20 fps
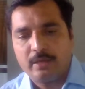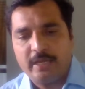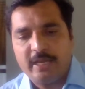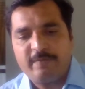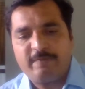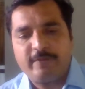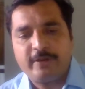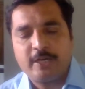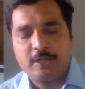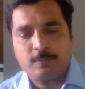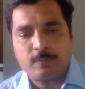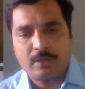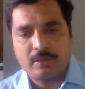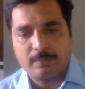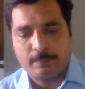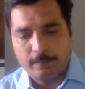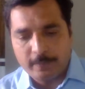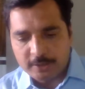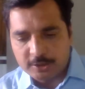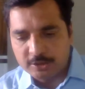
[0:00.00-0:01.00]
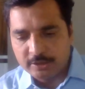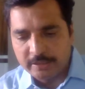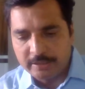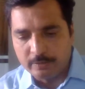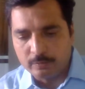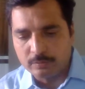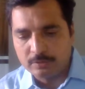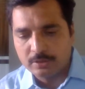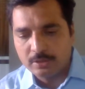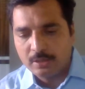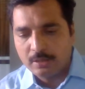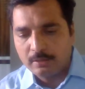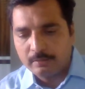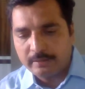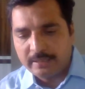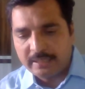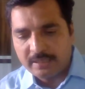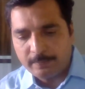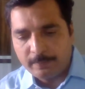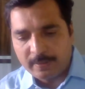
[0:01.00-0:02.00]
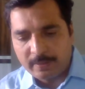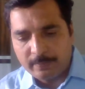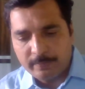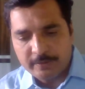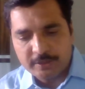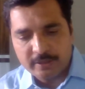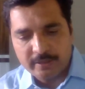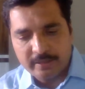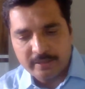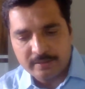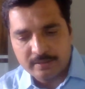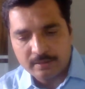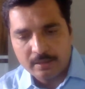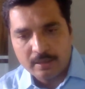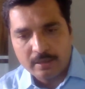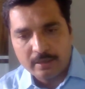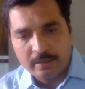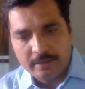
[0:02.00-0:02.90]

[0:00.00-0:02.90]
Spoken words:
If it is for the personal use, then the permission is